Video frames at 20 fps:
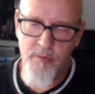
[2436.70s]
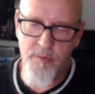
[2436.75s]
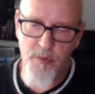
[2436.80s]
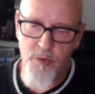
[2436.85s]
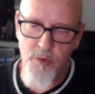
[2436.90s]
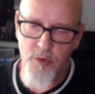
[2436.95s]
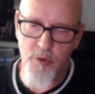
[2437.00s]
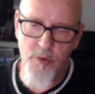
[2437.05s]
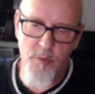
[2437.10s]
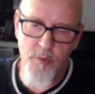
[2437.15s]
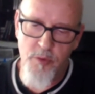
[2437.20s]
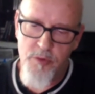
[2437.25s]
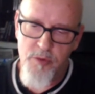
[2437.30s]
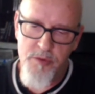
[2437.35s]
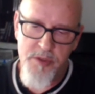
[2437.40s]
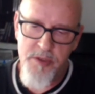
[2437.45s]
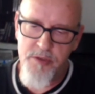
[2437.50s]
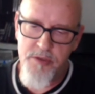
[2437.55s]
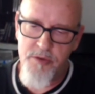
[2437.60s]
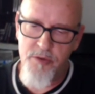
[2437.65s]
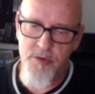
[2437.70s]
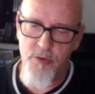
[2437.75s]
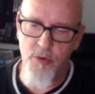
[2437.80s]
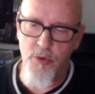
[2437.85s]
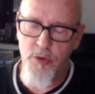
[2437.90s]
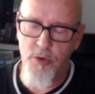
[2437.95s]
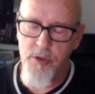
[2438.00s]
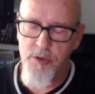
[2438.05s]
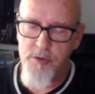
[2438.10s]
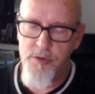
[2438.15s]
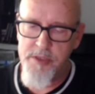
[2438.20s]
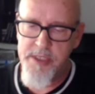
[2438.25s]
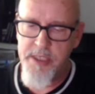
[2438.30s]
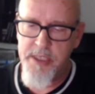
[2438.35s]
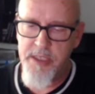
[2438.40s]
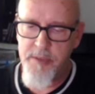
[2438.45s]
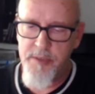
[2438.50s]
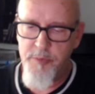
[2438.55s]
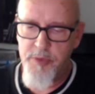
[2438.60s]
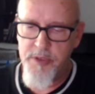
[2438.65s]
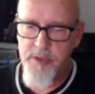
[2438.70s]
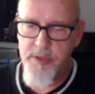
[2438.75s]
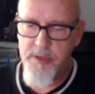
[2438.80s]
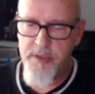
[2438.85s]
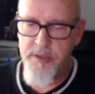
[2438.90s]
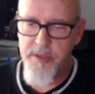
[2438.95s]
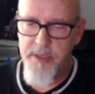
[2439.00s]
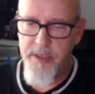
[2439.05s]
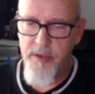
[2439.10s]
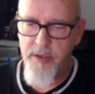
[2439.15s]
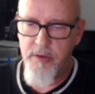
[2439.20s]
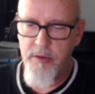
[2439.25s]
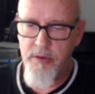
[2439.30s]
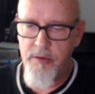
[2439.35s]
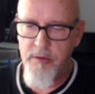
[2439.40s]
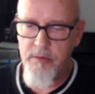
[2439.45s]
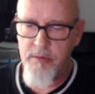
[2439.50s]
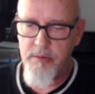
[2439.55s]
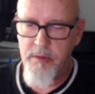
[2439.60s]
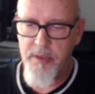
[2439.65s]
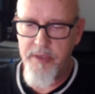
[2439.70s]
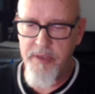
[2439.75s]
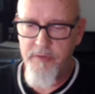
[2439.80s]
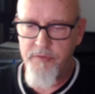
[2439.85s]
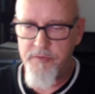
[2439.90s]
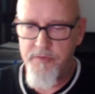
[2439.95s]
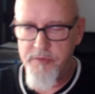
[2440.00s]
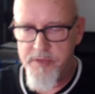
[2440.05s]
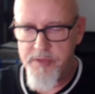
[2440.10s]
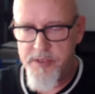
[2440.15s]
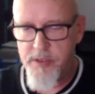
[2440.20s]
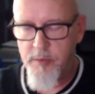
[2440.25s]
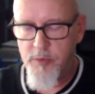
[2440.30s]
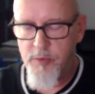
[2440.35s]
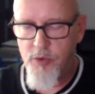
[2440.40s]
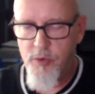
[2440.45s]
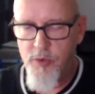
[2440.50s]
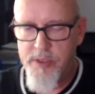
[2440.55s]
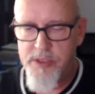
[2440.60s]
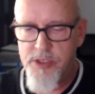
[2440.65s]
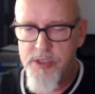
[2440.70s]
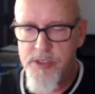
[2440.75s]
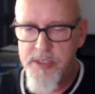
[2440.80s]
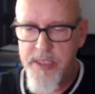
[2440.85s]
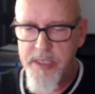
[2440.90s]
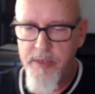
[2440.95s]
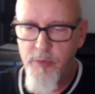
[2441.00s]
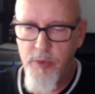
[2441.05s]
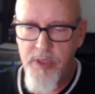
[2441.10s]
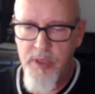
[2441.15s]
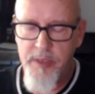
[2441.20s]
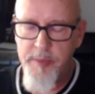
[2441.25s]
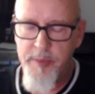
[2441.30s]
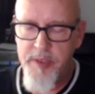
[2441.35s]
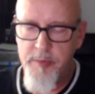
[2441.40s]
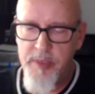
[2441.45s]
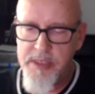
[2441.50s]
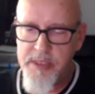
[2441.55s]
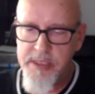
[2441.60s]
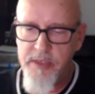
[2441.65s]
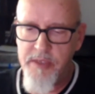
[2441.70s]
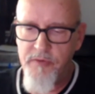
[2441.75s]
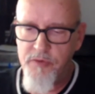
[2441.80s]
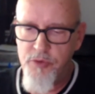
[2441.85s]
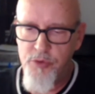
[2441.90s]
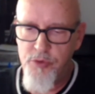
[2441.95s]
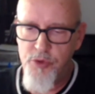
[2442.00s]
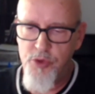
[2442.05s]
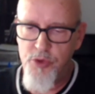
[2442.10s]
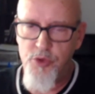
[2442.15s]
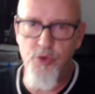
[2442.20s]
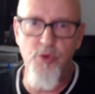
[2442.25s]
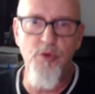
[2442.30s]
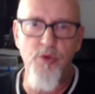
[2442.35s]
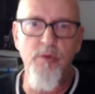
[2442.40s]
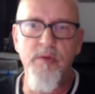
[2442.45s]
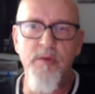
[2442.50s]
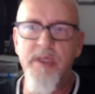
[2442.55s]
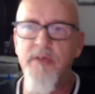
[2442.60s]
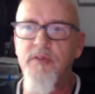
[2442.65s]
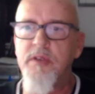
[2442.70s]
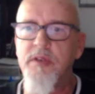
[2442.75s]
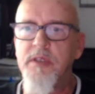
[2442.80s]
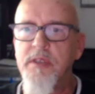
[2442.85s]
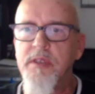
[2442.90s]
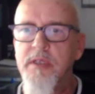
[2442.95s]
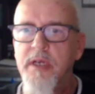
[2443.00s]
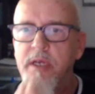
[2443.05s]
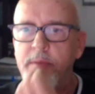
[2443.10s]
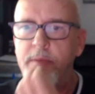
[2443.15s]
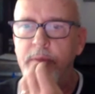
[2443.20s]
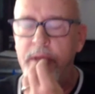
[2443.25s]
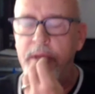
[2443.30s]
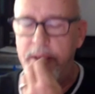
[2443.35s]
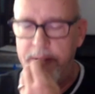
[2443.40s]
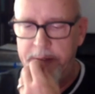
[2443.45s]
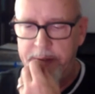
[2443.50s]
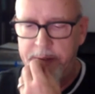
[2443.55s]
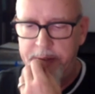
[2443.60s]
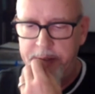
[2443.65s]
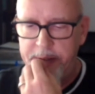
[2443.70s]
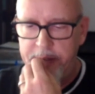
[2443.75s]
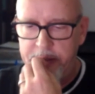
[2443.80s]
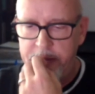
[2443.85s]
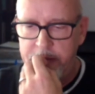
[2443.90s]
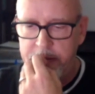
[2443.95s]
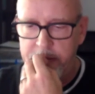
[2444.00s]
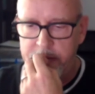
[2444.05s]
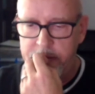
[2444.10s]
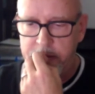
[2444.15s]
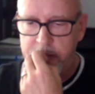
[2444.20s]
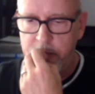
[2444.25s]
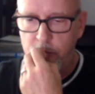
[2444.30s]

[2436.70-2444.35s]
almost all you said, but there are left some questions. I will limit myself to two, given the time. There